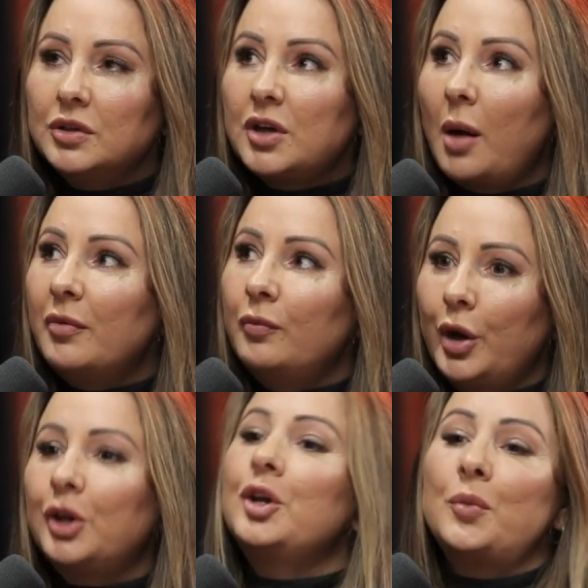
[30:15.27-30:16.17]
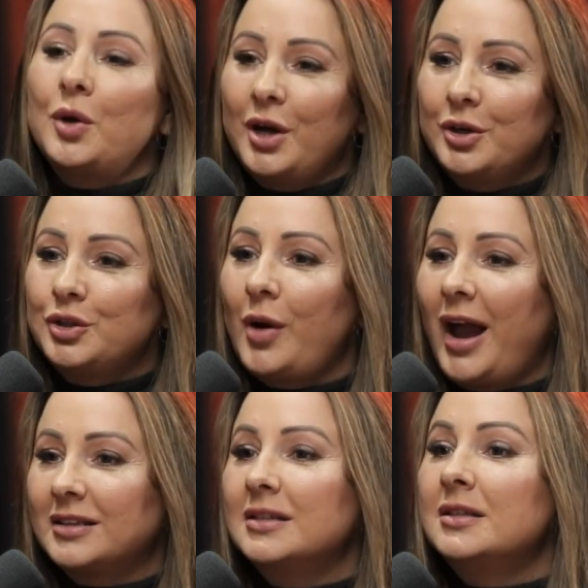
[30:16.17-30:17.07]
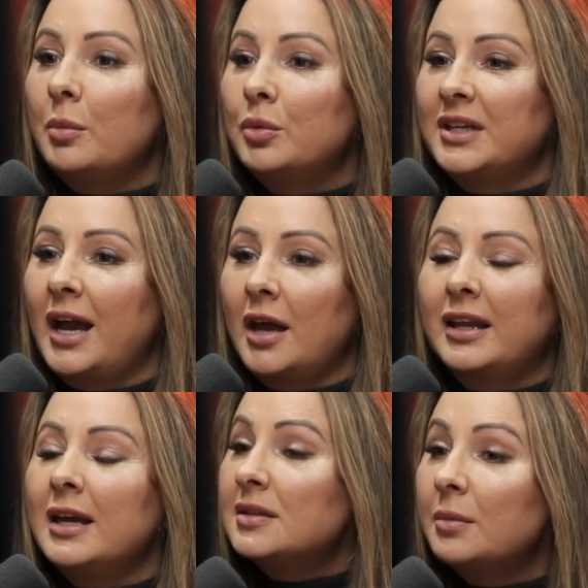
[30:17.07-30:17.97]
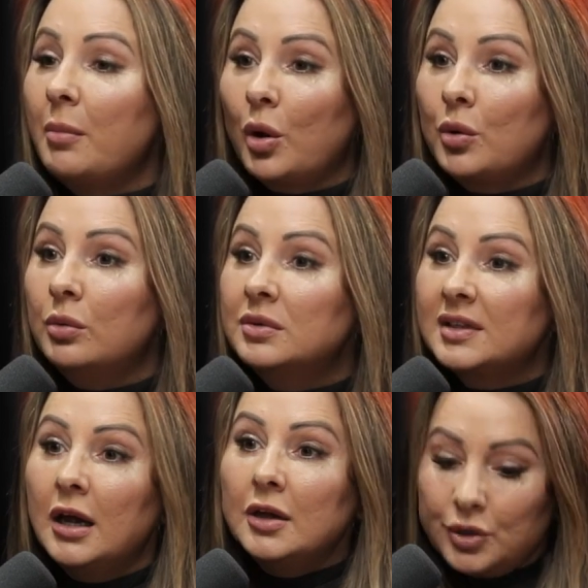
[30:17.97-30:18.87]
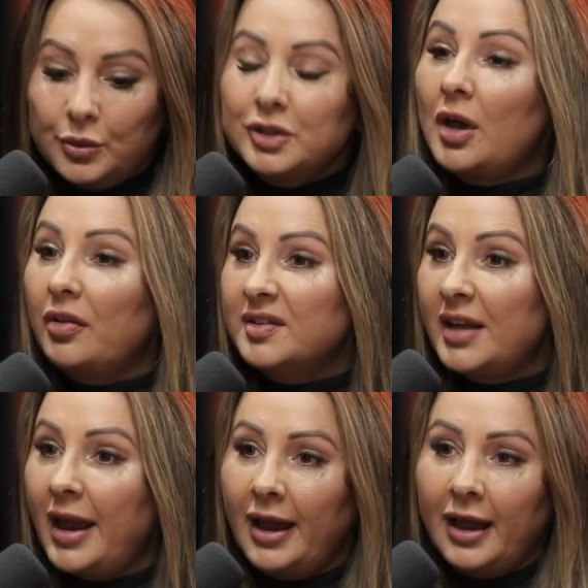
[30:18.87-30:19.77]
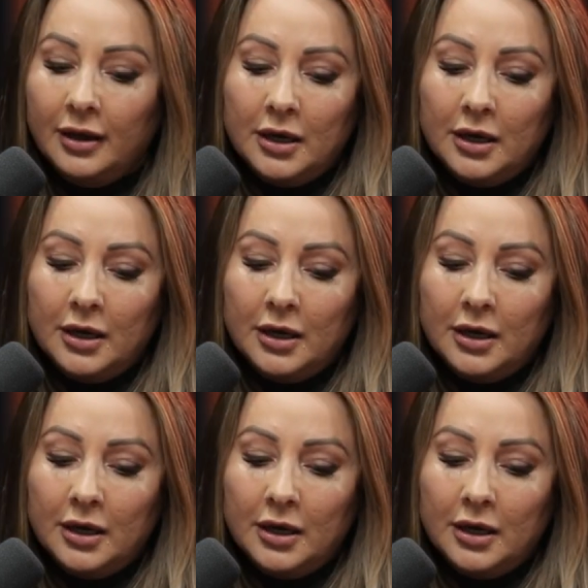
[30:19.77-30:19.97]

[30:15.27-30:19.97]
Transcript: type of work you want to attract, and double down. Get some models, do each other's hair.